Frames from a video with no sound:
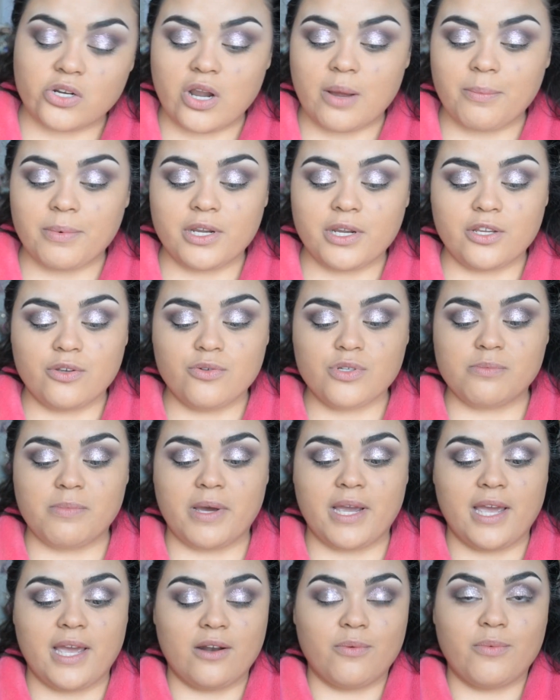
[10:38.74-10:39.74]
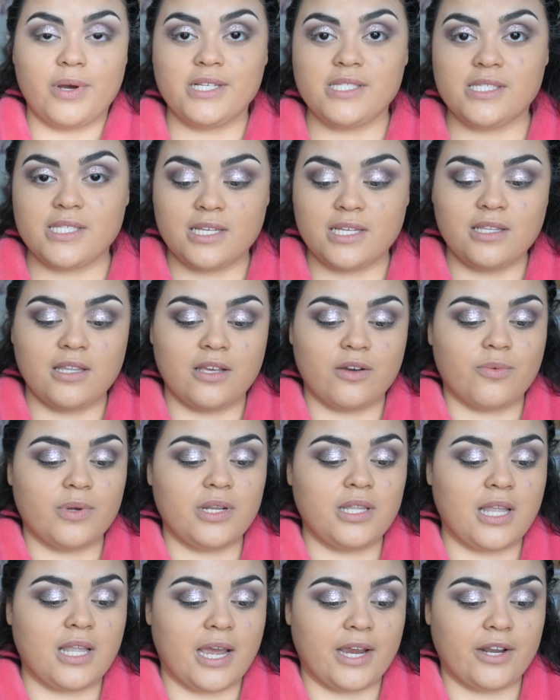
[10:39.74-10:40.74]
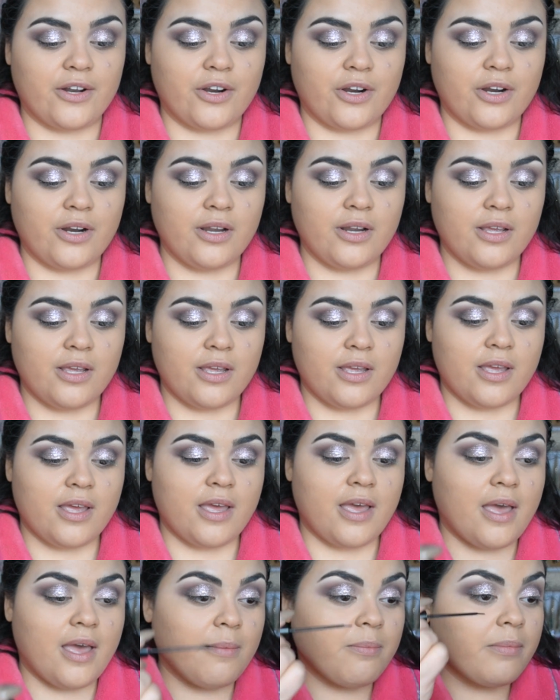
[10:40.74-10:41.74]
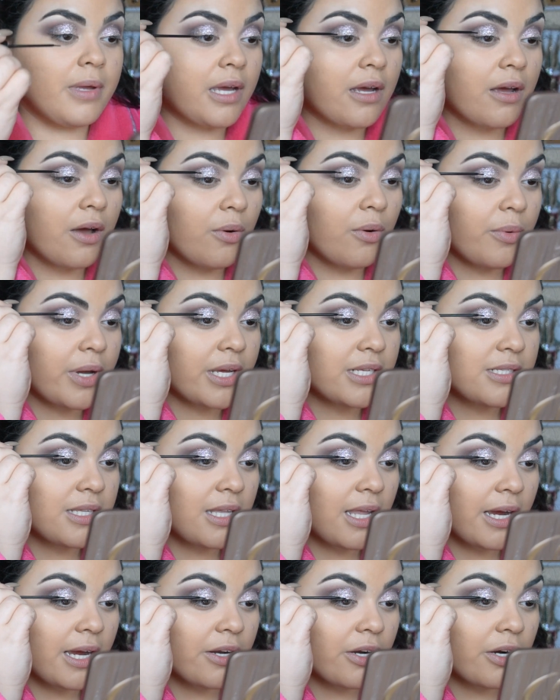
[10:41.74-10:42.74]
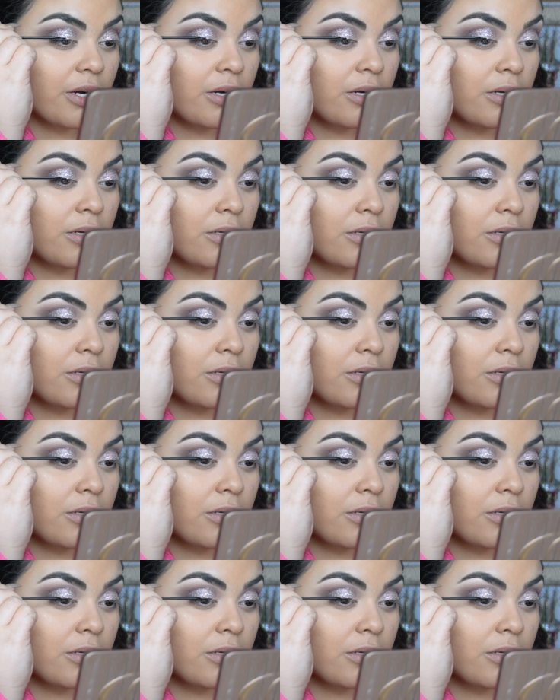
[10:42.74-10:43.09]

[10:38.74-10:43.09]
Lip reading: I'm going to use my NYC liquid liner and make a winged liner.